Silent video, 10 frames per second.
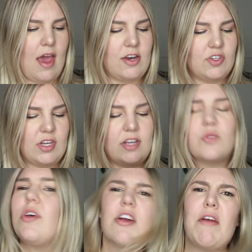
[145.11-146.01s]
and it's just like,
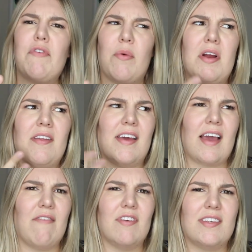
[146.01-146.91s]
it's really great for working
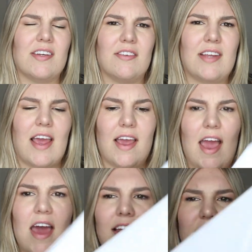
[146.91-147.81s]
like every single
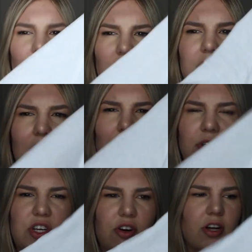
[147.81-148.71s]
day, and it's a really light
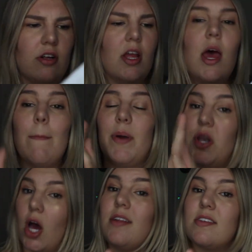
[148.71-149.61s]
material,
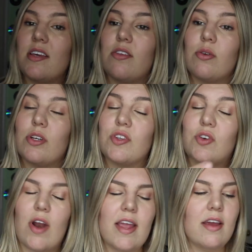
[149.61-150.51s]
but not see-through, which
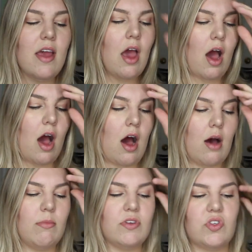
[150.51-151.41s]
is great.
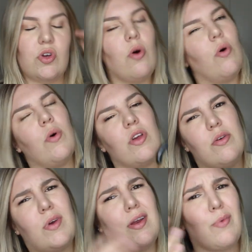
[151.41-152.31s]
So
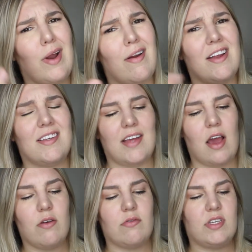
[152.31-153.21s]
you can wear it
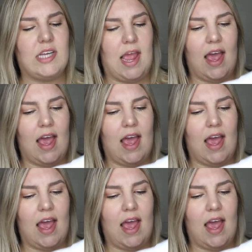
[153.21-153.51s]
out,